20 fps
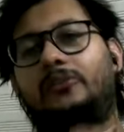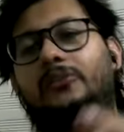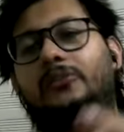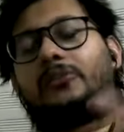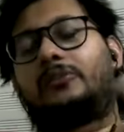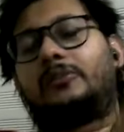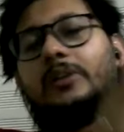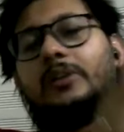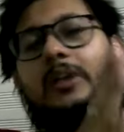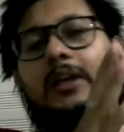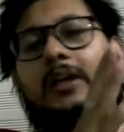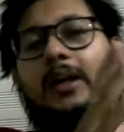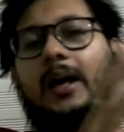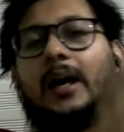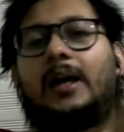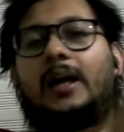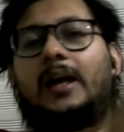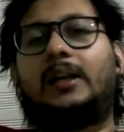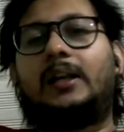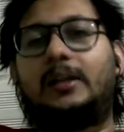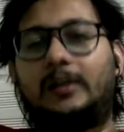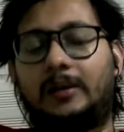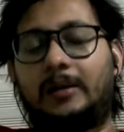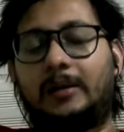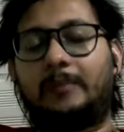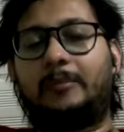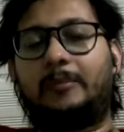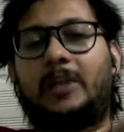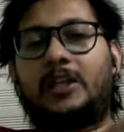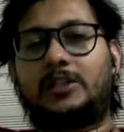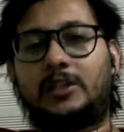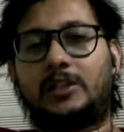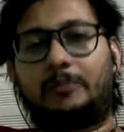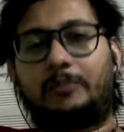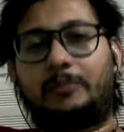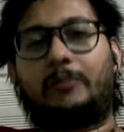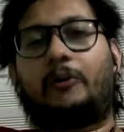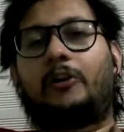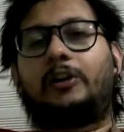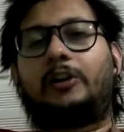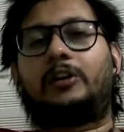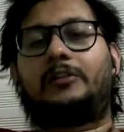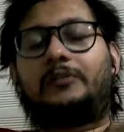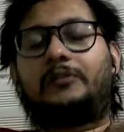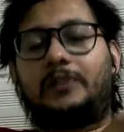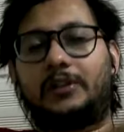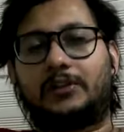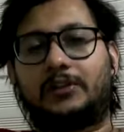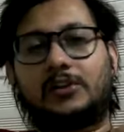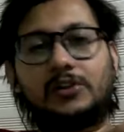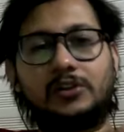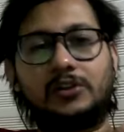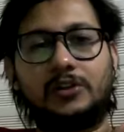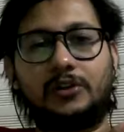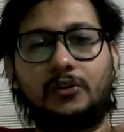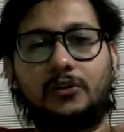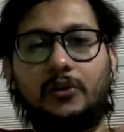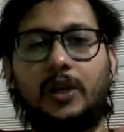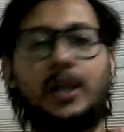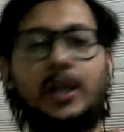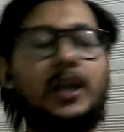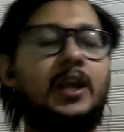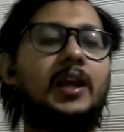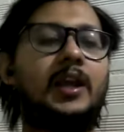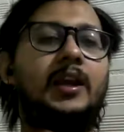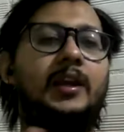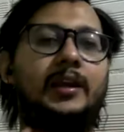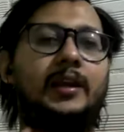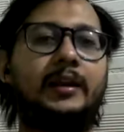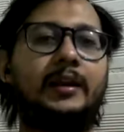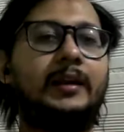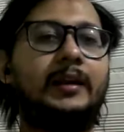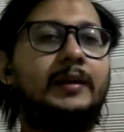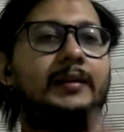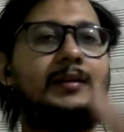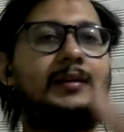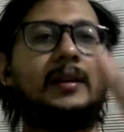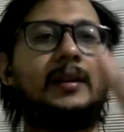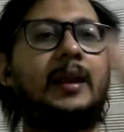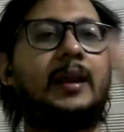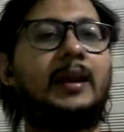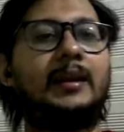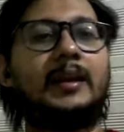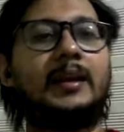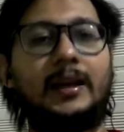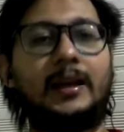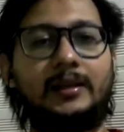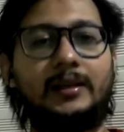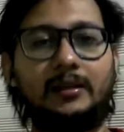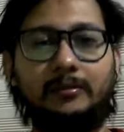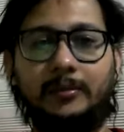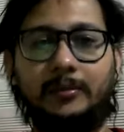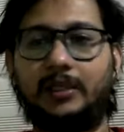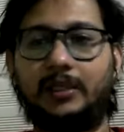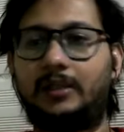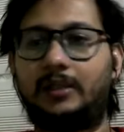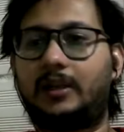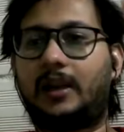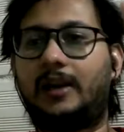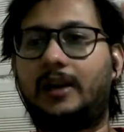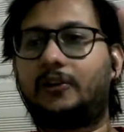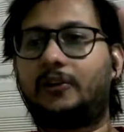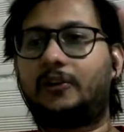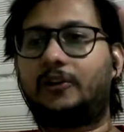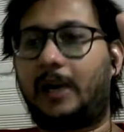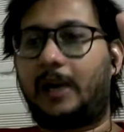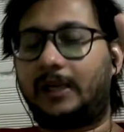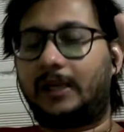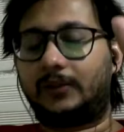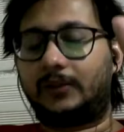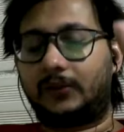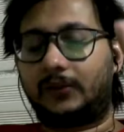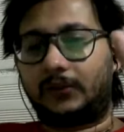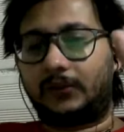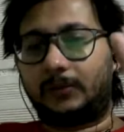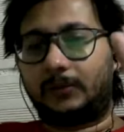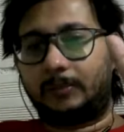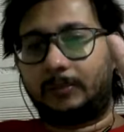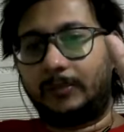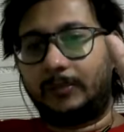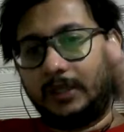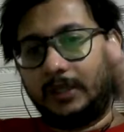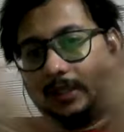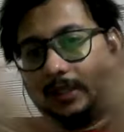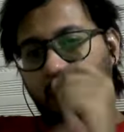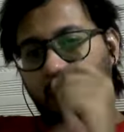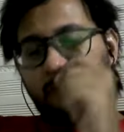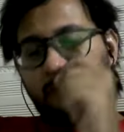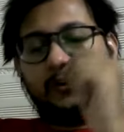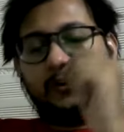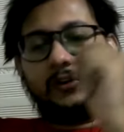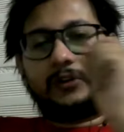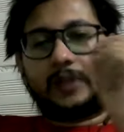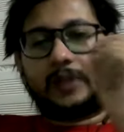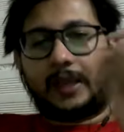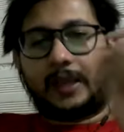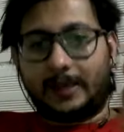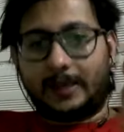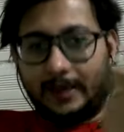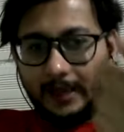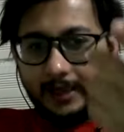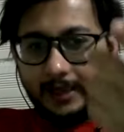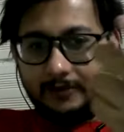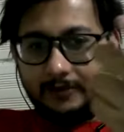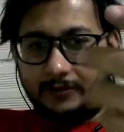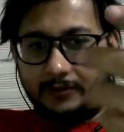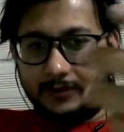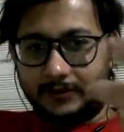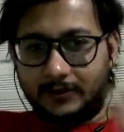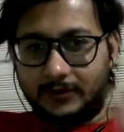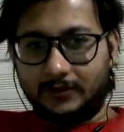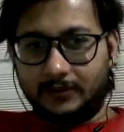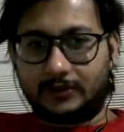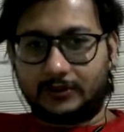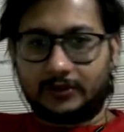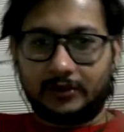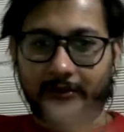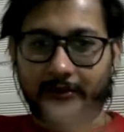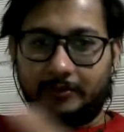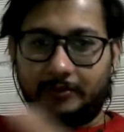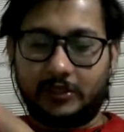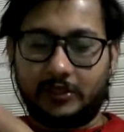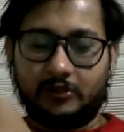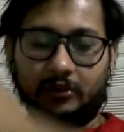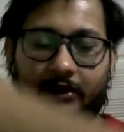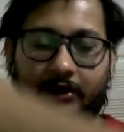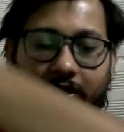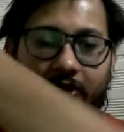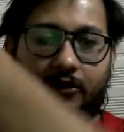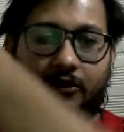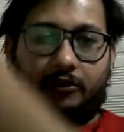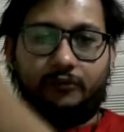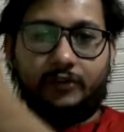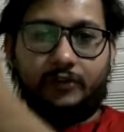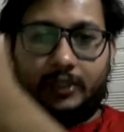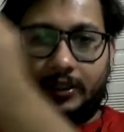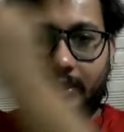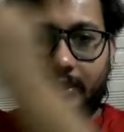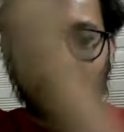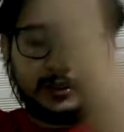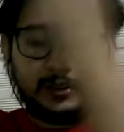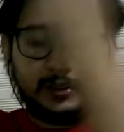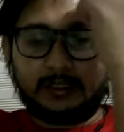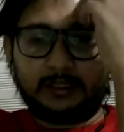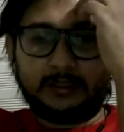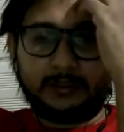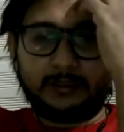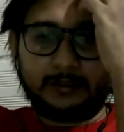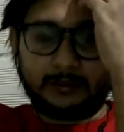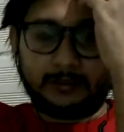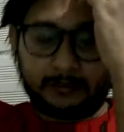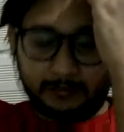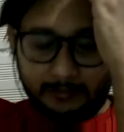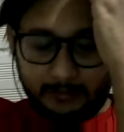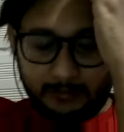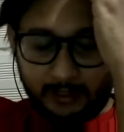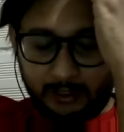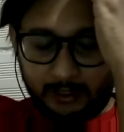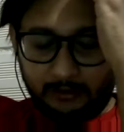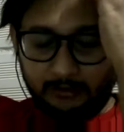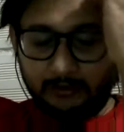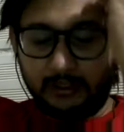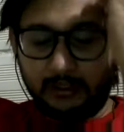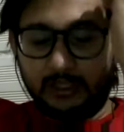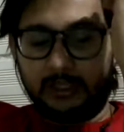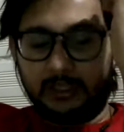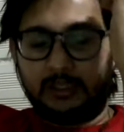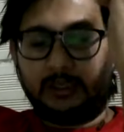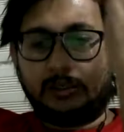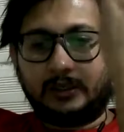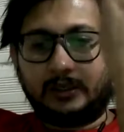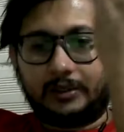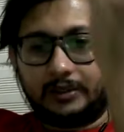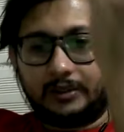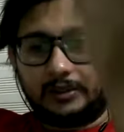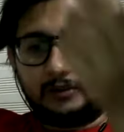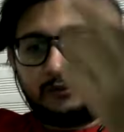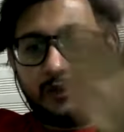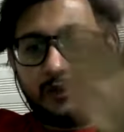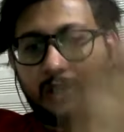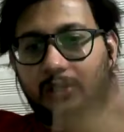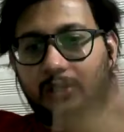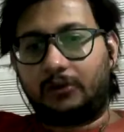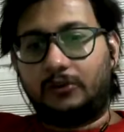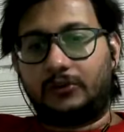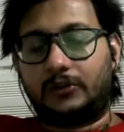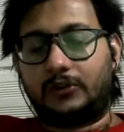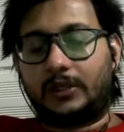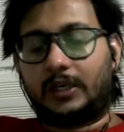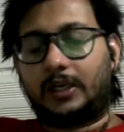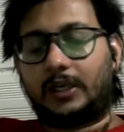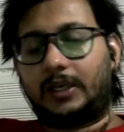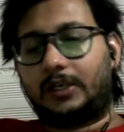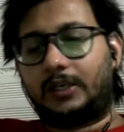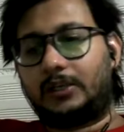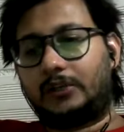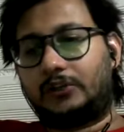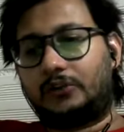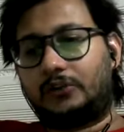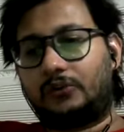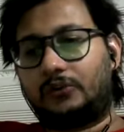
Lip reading: So our major point of discussion today is Enlightenment and Romanticism. Of course, I have discussed a majority of it in you know, the videos related